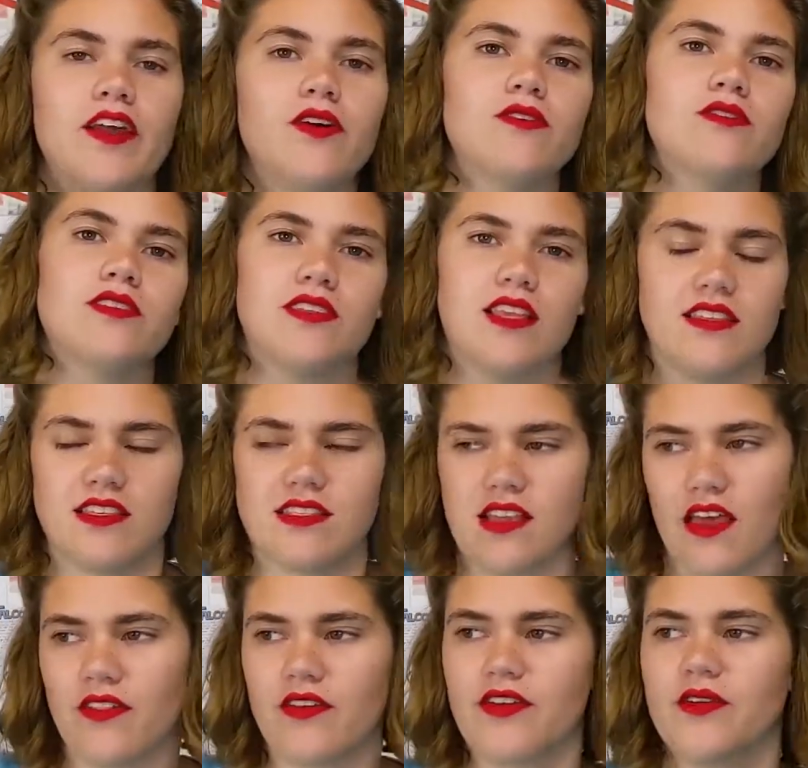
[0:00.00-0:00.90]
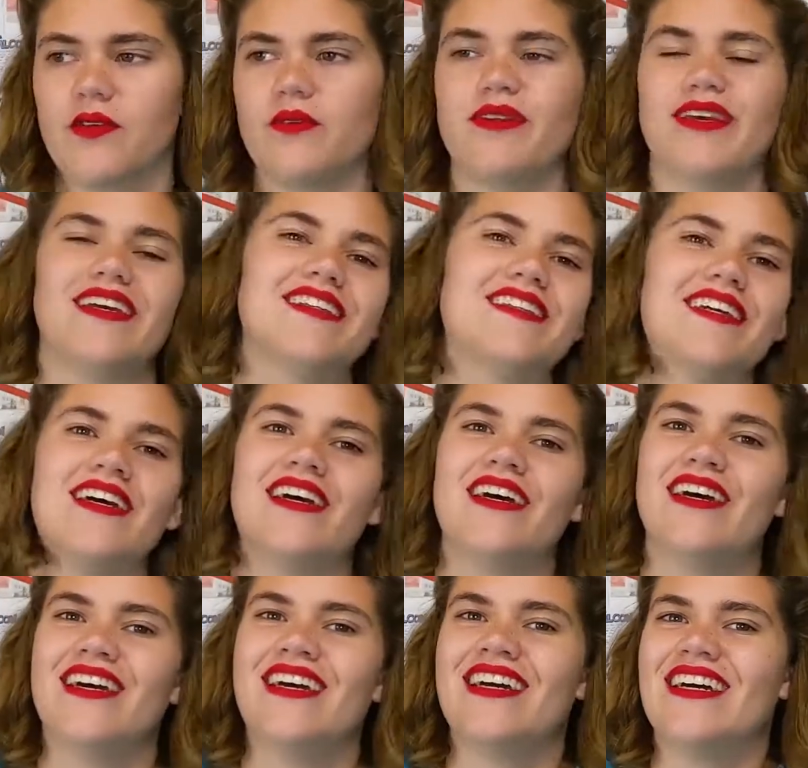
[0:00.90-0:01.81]
knows that this other unit
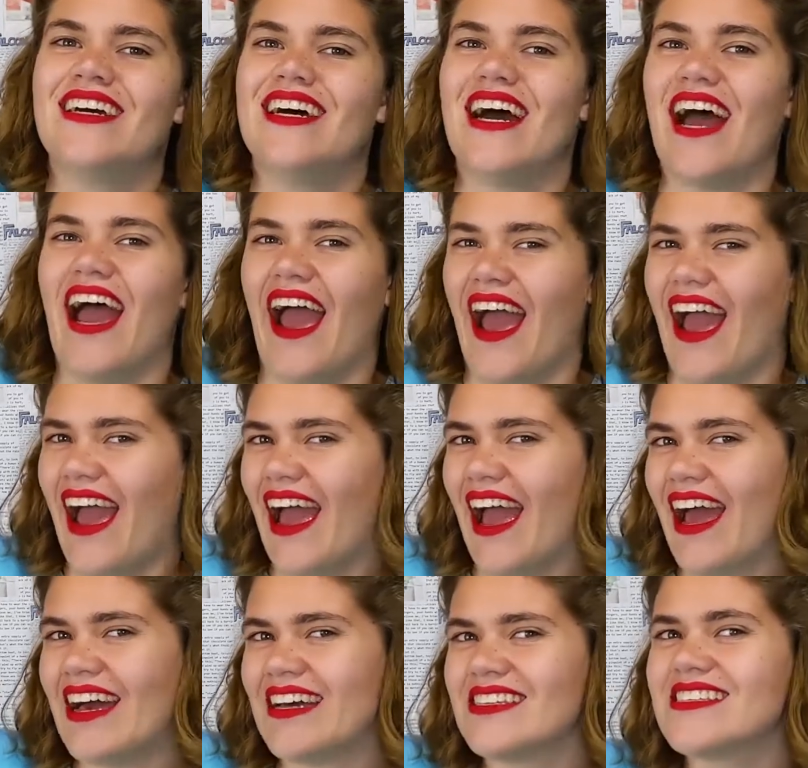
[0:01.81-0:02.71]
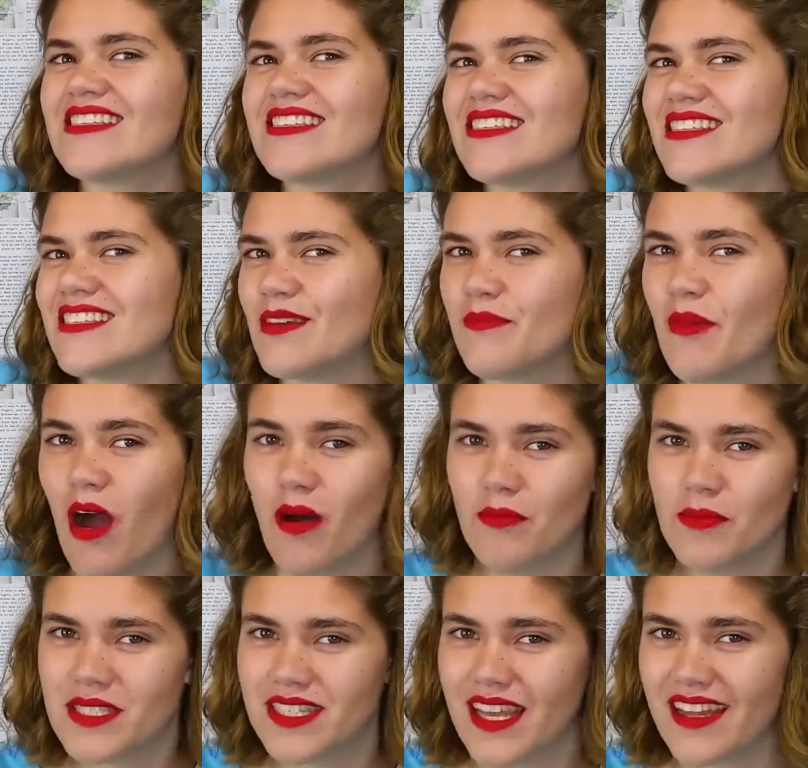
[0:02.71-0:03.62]
has some
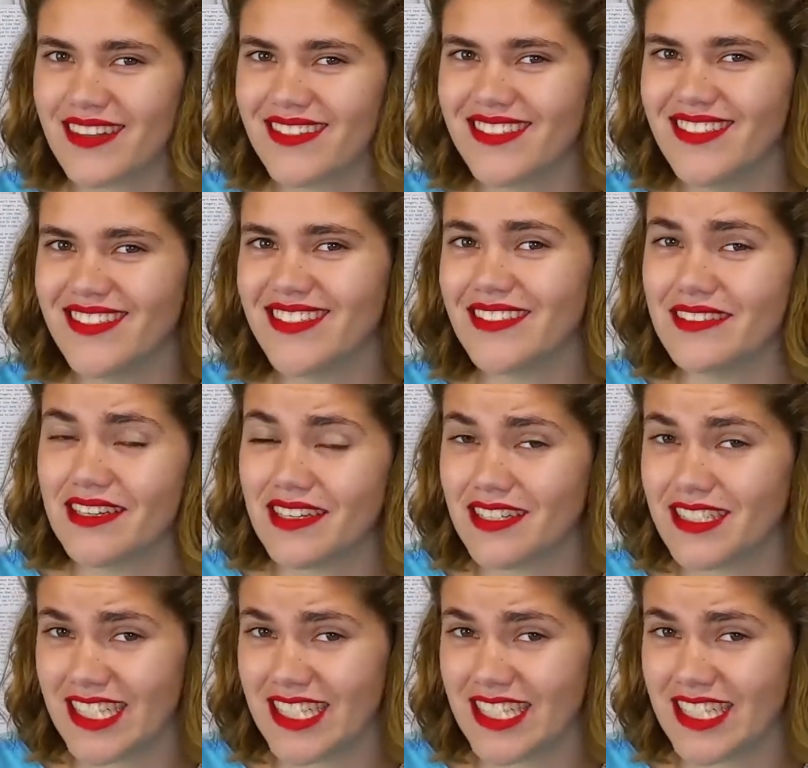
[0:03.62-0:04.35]
homicidal